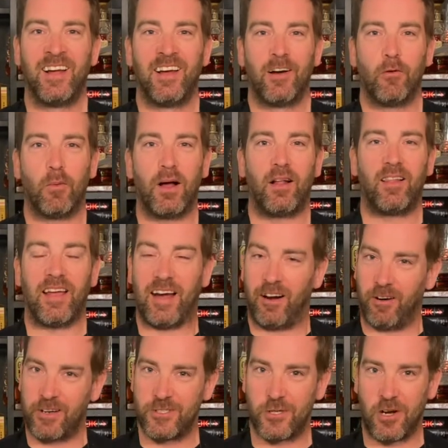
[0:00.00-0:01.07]
Well,
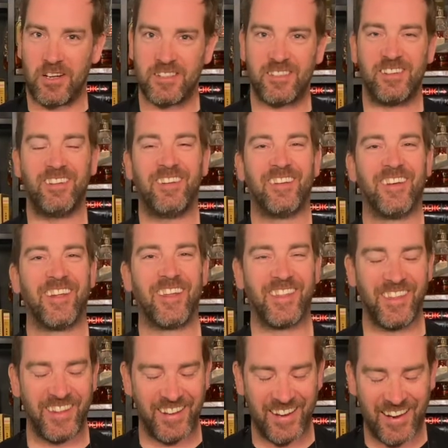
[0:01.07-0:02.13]
Harry Johnson,
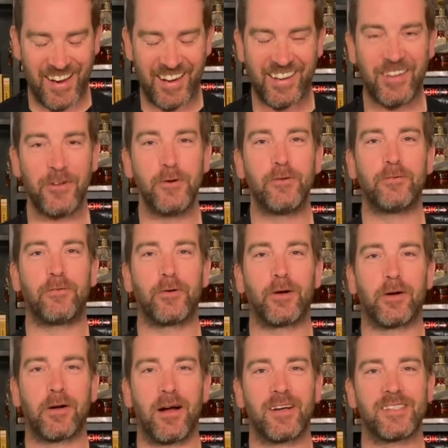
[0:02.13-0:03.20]
thank you for your
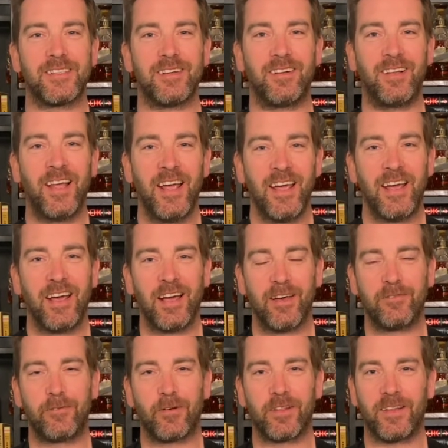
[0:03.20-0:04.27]
cocktail and
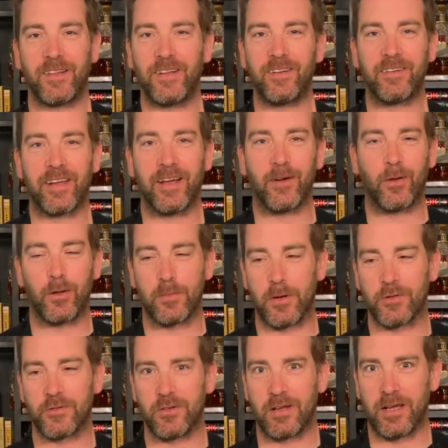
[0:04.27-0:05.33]
for the little giggle
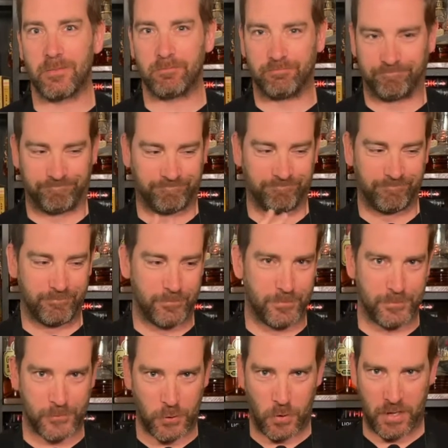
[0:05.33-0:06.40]
about your name.
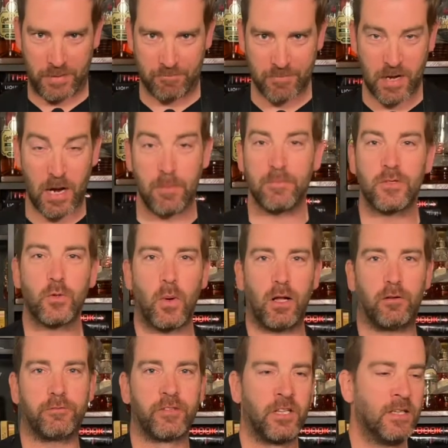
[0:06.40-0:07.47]
Sorry, I'm
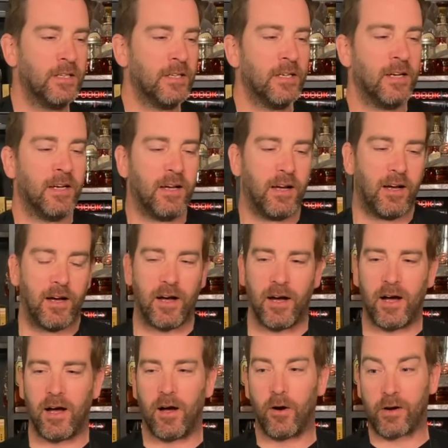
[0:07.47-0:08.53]
12.
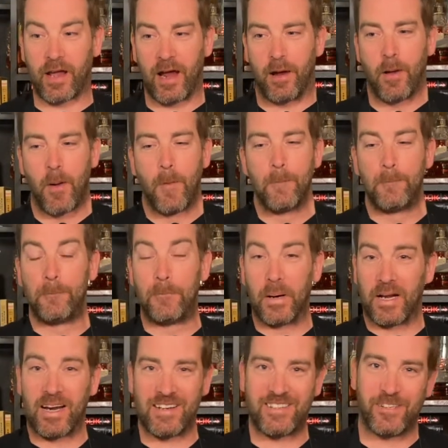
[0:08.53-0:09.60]
Okay,
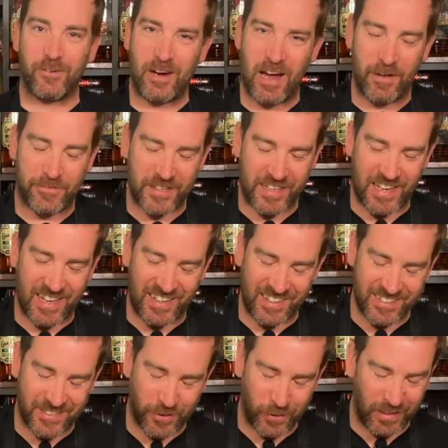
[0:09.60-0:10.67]
but I do have to get
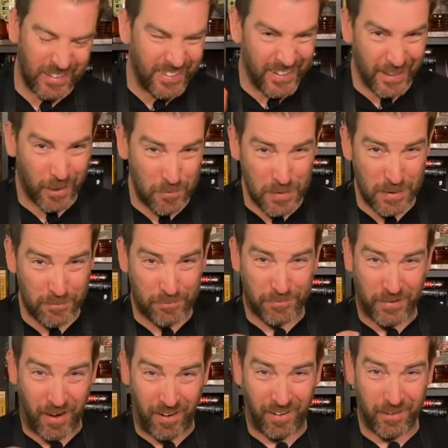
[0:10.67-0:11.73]
into a little bit of
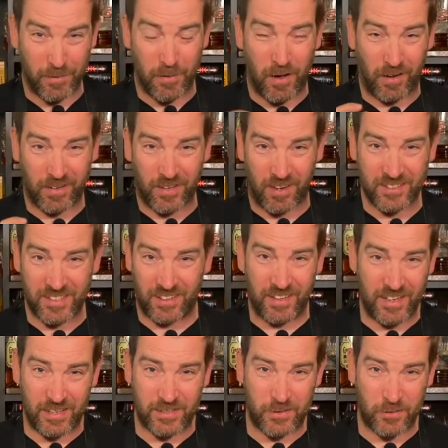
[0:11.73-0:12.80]
cocktail
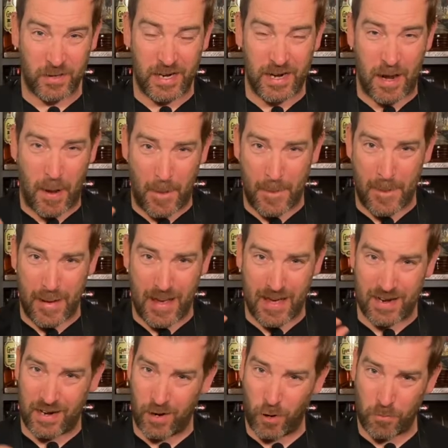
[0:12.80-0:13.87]
history,
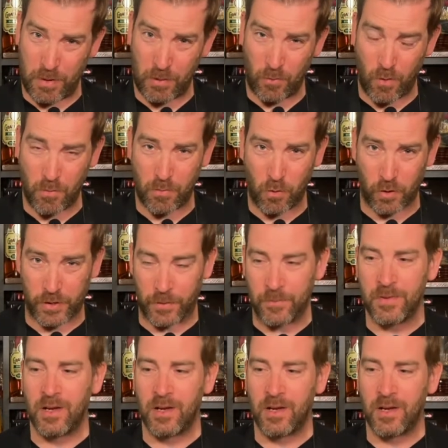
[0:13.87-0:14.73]
and I hope I won't bore you.